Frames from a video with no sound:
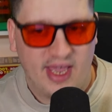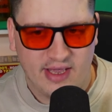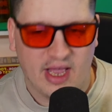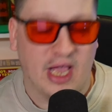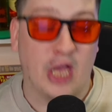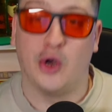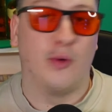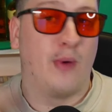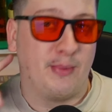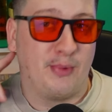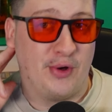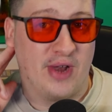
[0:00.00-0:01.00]
I don't know why
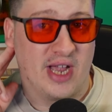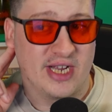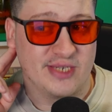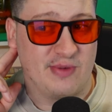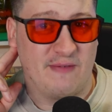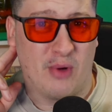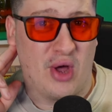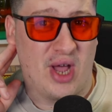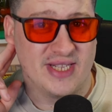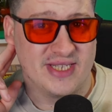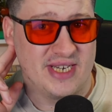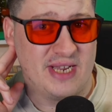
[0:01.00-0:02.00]
I'm doing that, because we've bought
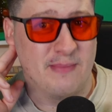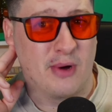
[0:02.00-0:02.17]
Anthony and